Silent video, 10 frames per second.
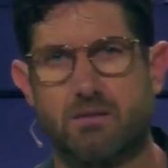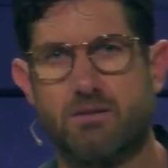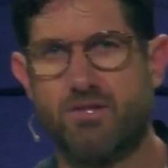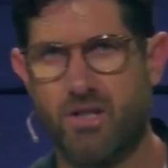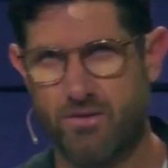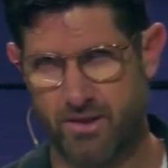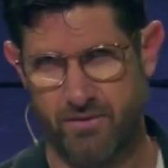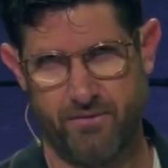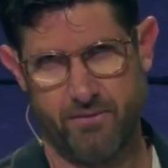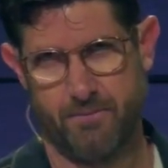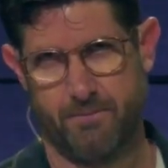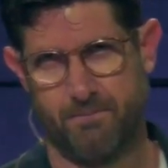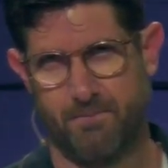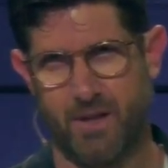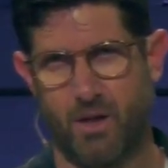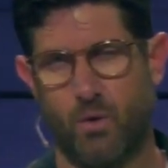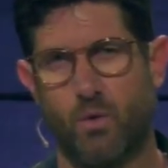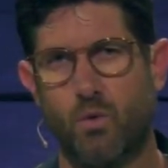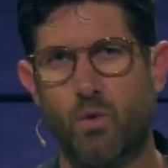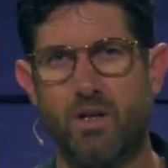Joseph
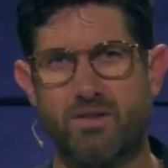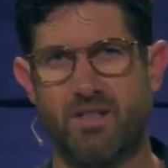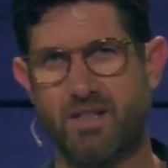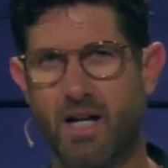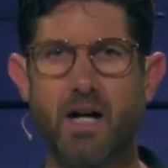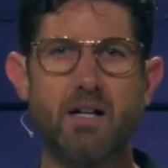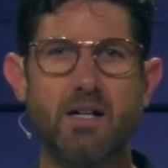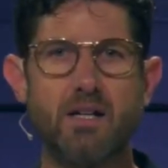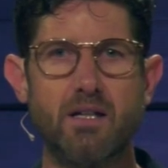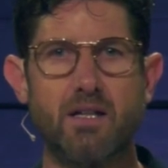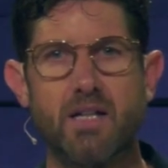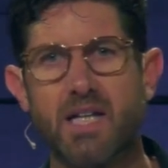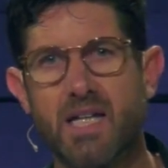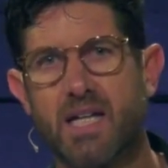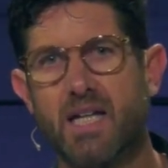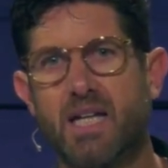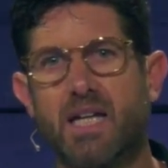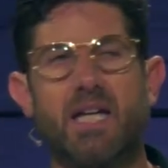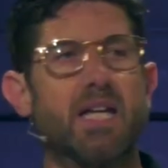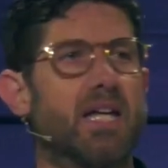was young
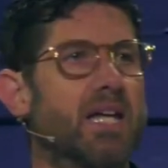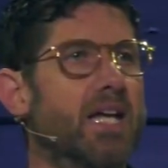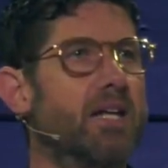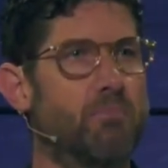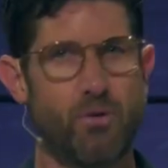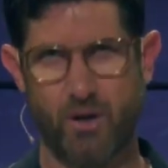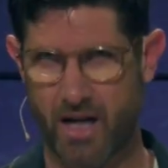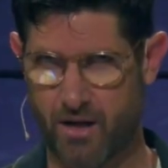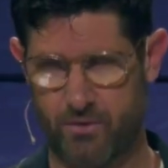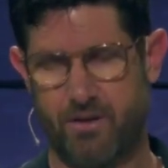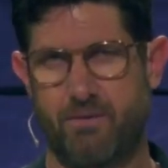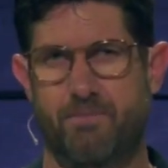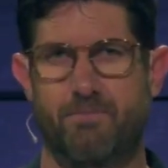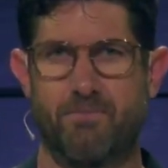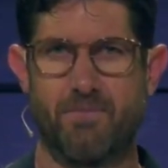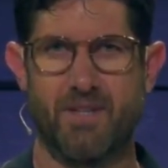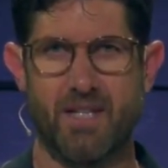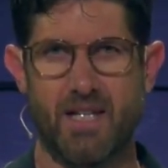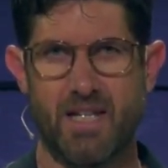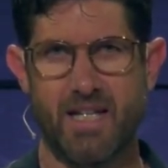and proud,
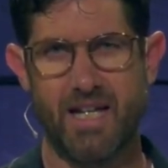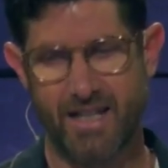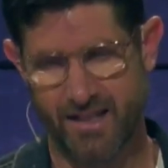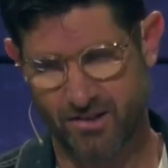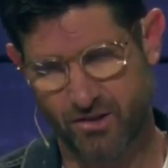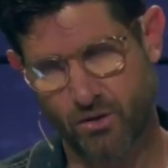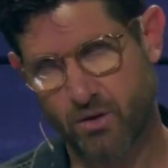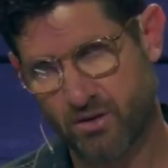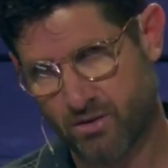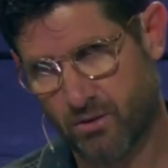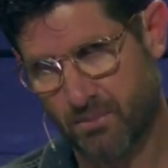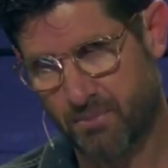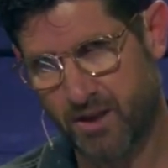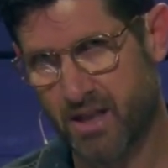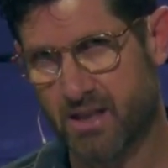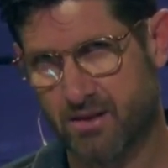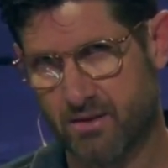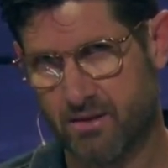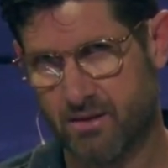and he gets thrown into a pit.